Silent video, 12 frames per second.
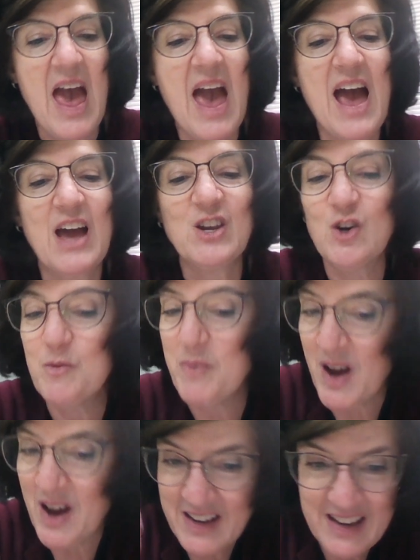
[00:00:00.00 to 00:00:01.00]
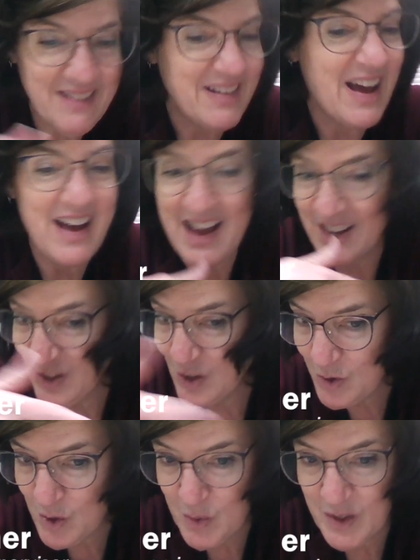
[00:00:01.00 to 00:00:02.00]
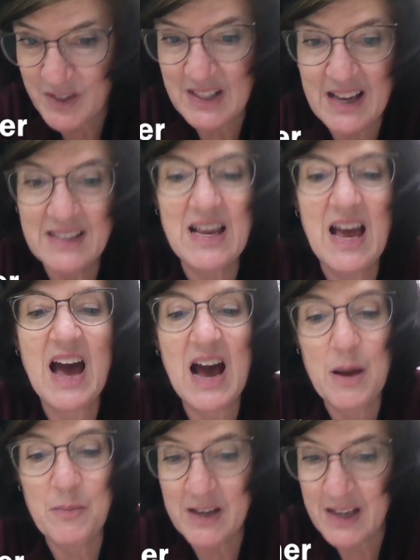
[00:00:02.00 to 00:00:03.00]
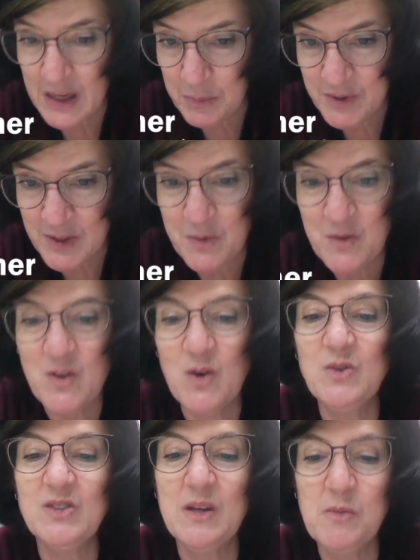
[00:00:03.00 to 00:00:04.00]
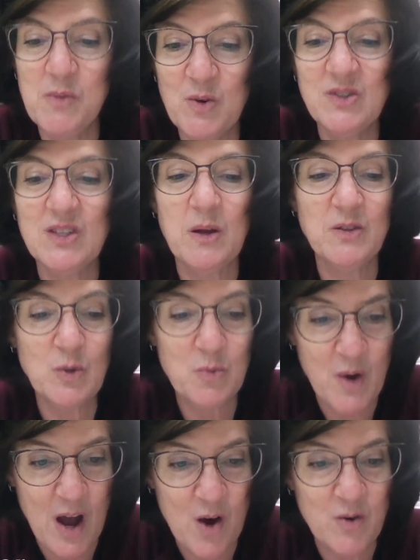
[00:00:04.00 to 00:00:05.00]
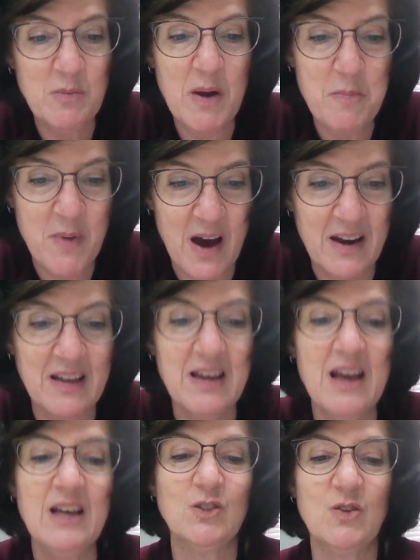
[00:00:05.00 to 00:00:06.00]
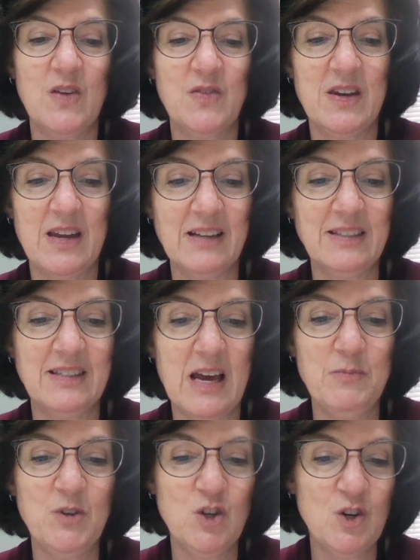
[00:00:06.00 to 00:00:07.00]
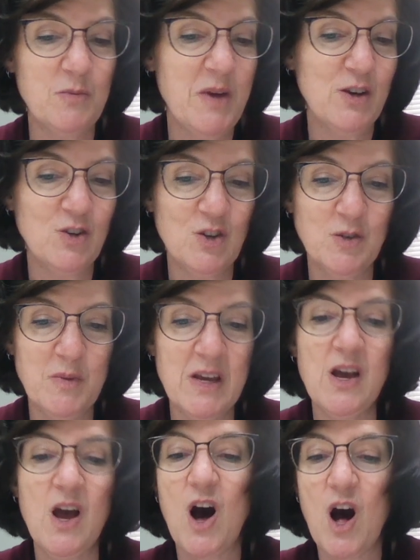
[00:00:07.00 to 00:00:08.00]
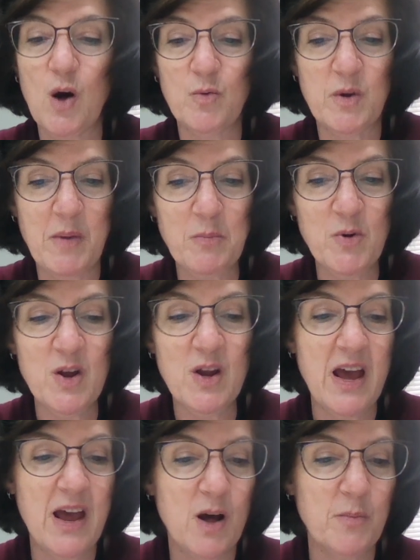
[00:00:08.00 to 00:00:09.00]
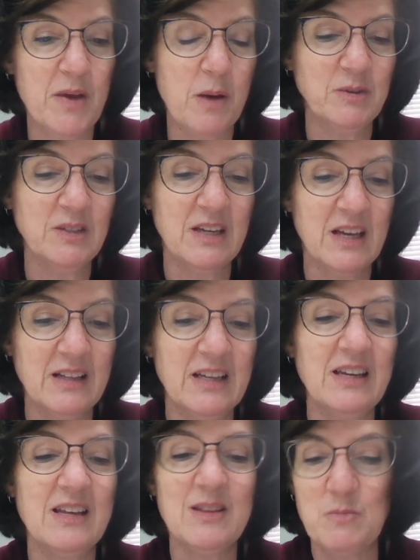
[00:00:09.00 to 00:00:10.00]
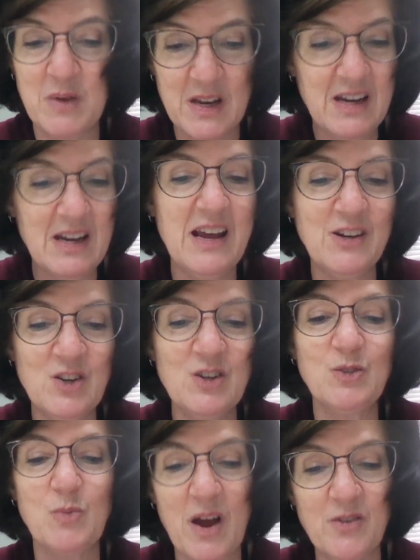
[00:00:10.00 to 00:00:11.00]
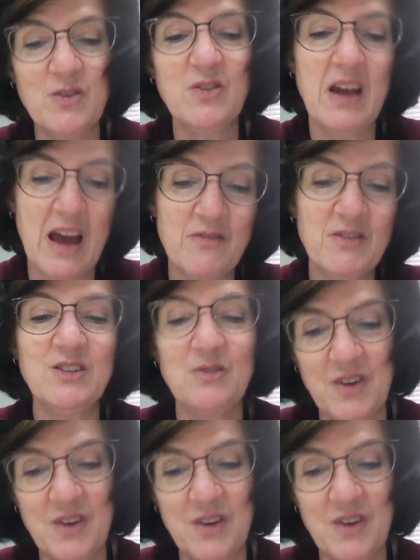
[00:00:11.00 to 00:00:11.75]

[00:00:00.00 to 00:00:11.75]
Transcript: And your body, as usual, says, I'm going to keep some of those immune cells around in my body so that the next time the germ enters me, I'll remember it and I'll be able to kill it the minute it enters rather than having to